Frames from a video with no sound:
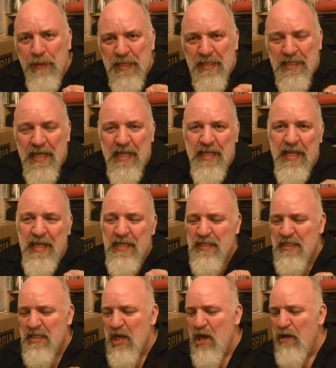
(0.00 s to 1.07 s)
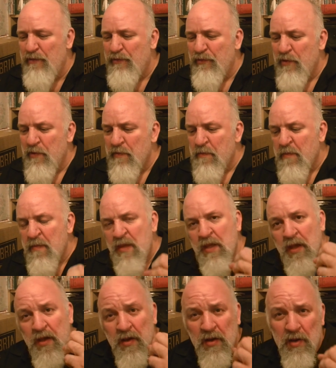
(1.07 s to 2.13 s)
biscuity stuff
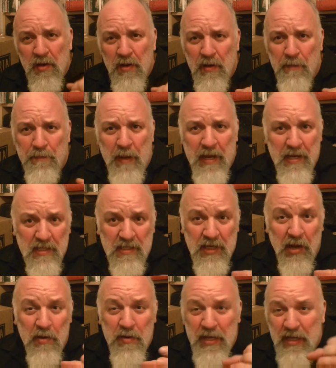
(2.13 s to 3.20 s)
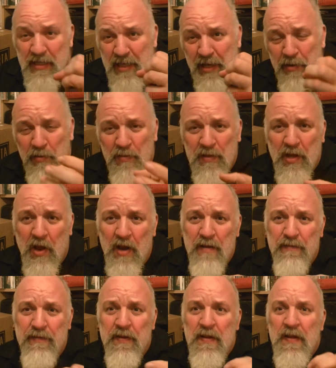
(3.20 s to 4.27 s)
panettone little kind
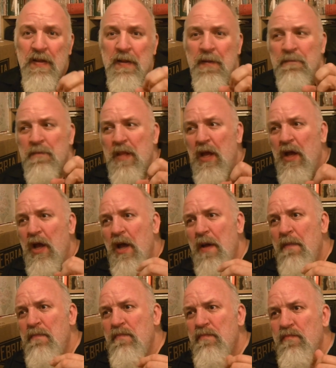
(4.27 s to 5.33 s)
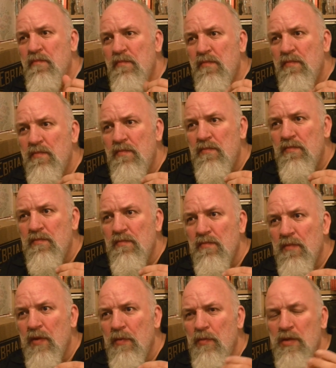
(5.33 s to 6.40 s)
of um,
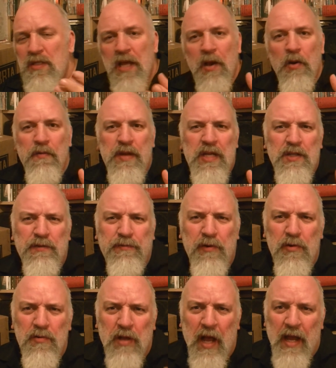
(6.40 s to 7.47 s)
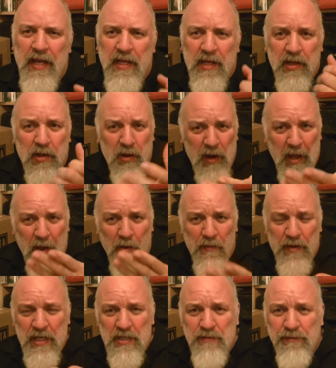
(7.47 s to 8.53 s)
what's that orange fruit cake you got that
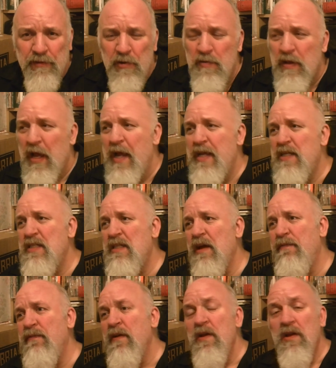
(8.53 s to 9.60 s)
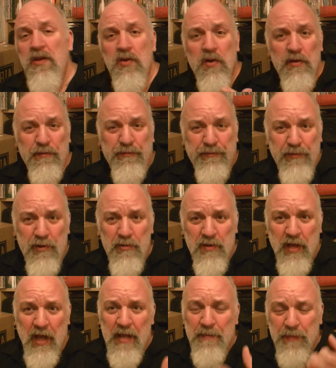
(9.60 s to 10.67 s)
orange fruit cake stuff not the fruit
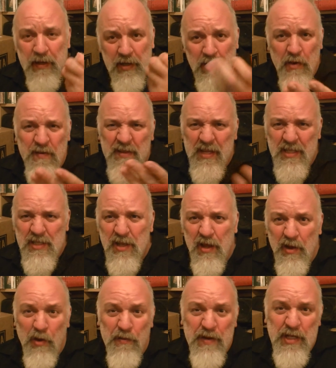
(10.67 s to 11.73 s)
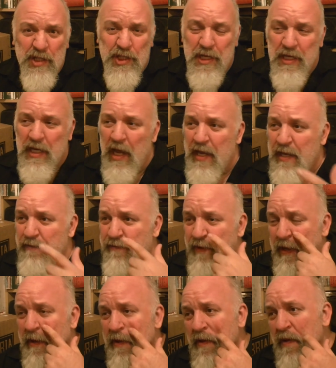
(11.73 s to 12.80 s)
cake but the this like orangey cake
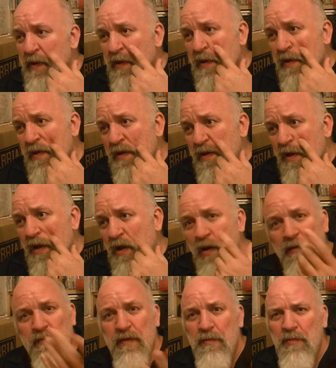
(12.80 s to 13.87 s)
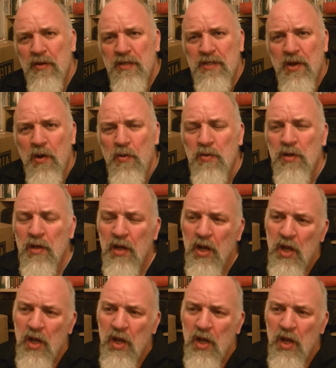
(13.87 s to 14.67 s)
thing can't think what it's called